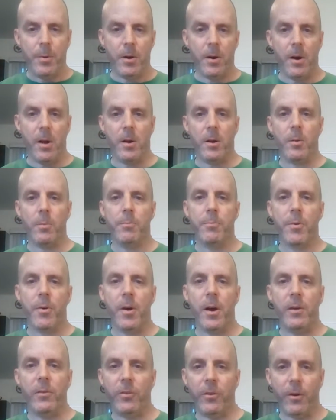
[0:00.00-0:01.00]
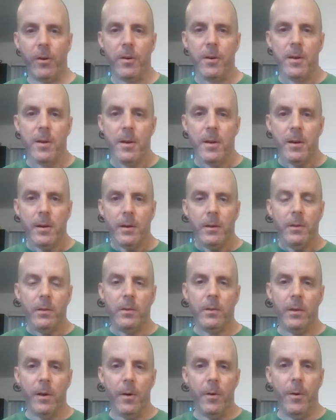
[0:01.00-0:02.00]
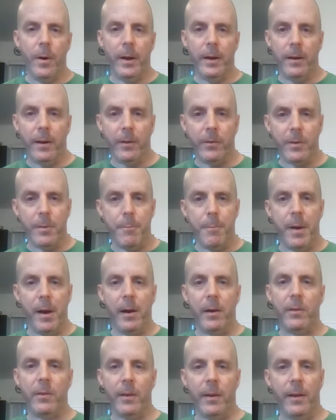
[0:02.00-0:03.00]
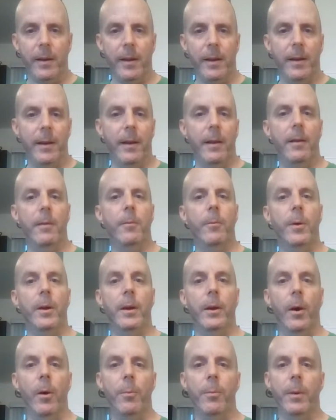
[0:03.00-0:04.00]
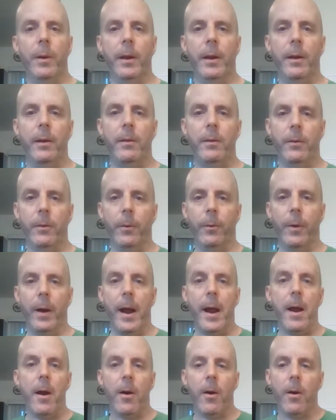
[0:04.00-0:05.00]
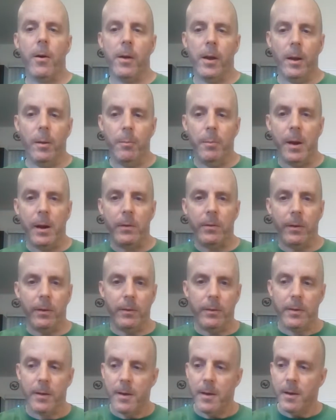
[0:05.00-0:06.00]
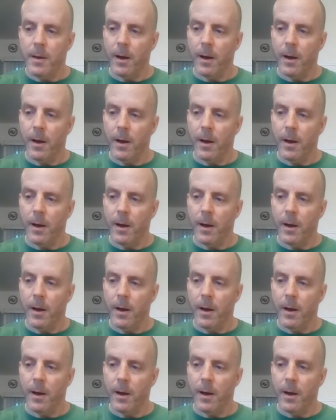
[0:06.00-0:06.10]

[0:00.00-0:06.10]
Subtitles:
Put it under pressure so it doesn't mix, and then when you open it to air, it mixes.